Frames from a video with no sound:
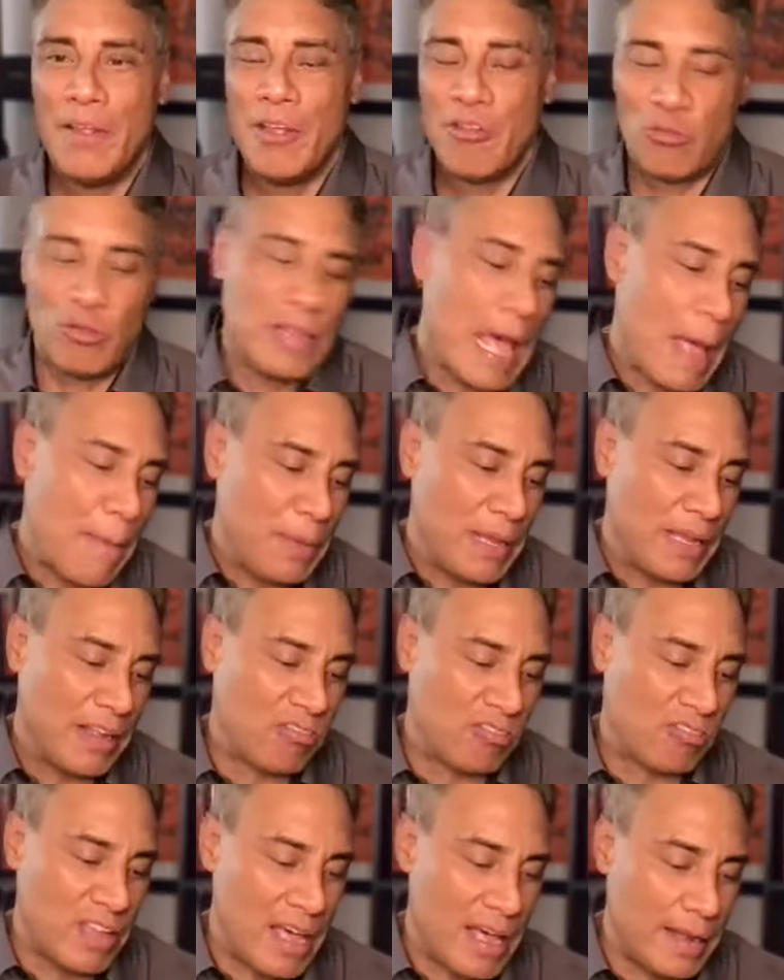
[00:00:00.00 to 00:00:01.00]
So that being
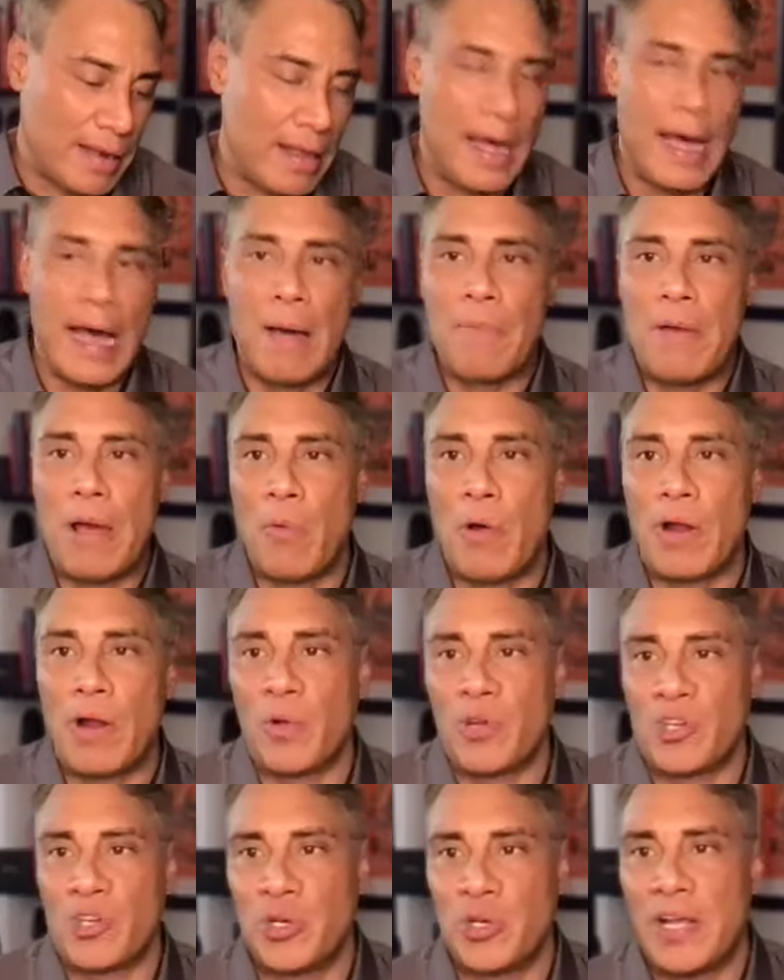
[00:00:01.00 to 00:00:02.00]
said, I want to
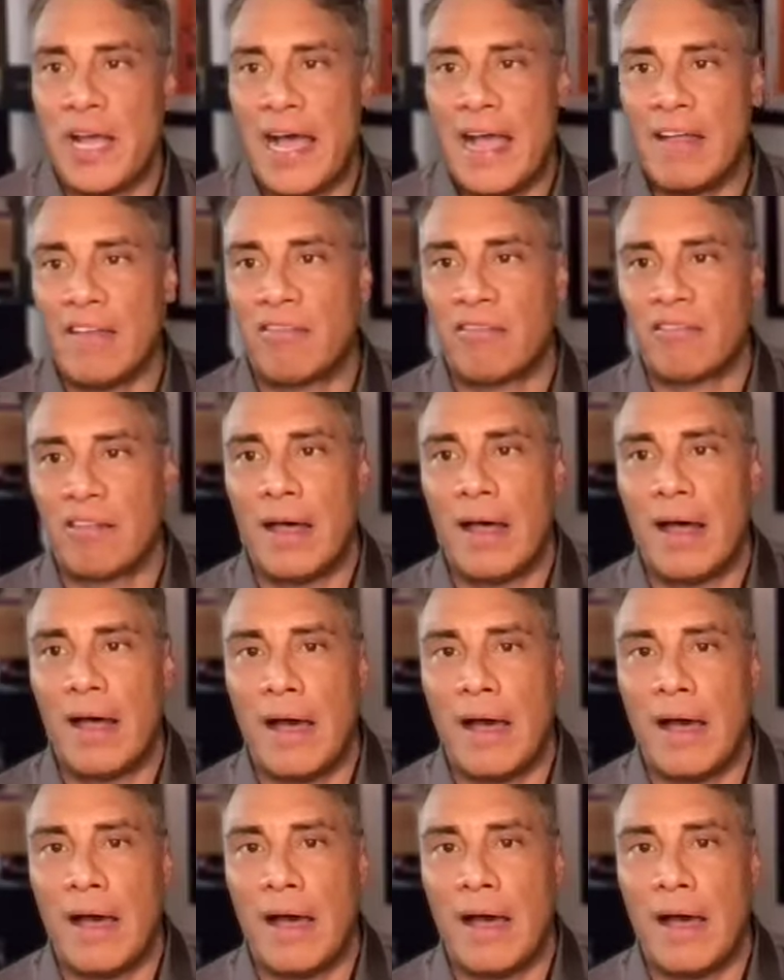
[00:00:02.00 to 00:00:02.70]
wish you guys